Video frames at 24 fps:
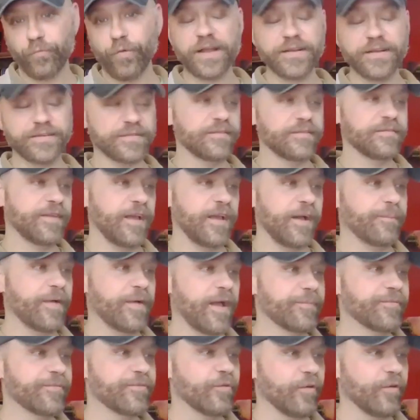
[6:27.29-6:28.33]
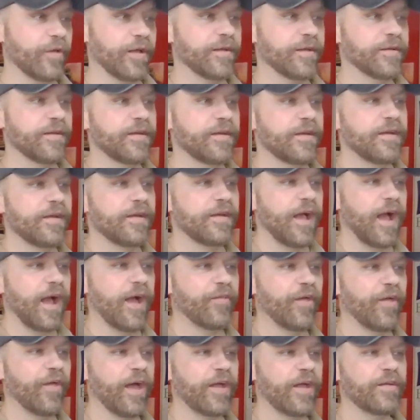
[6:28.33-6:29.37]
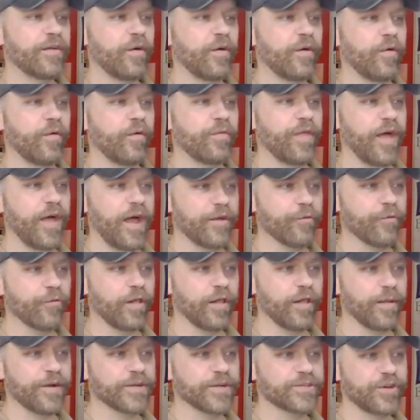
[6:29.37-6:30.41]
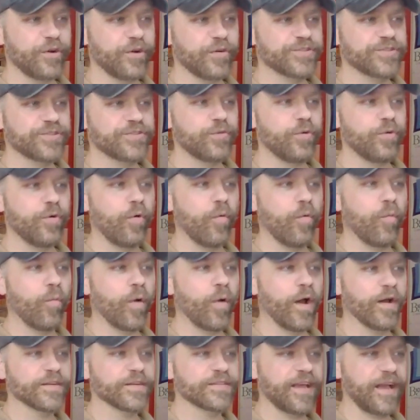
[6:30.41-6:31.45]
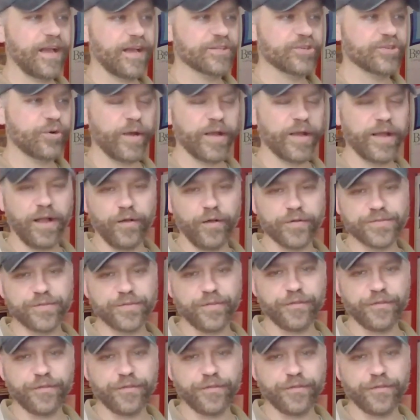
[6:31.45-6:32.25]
Right. Yep, absolutely. And then it really much goes to where is cash going out.